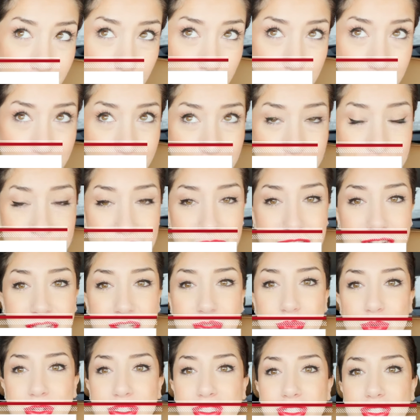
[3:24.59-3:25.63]
Okay, I've
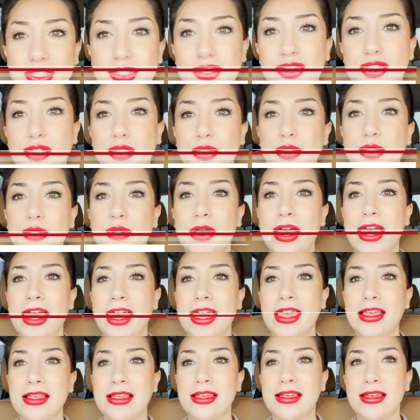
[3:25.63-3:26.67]
just went through
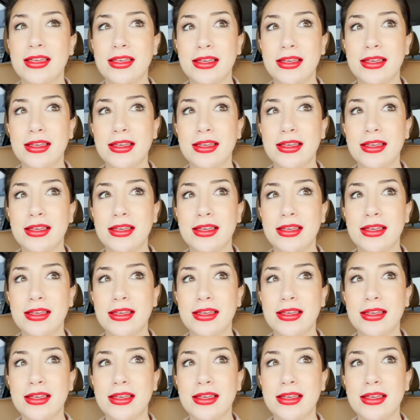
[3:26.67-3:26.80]
a